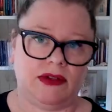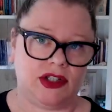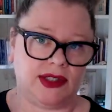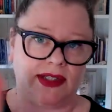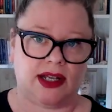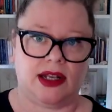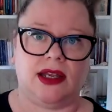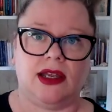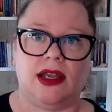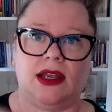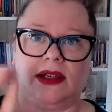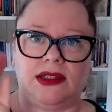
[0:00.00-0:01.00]
We're just going to
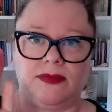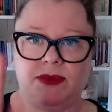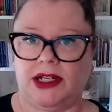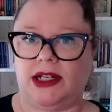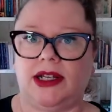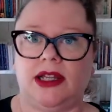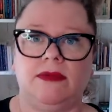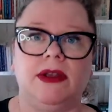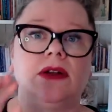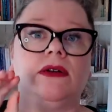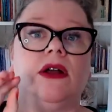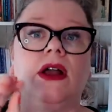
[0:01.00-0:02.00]
split it down the
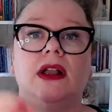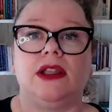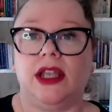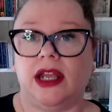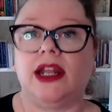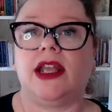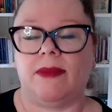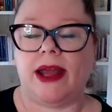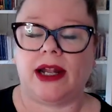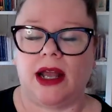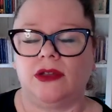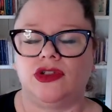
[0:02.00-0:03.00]
middle. You're going to get about
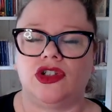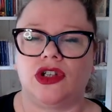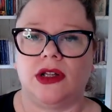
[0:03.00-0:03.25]
$100.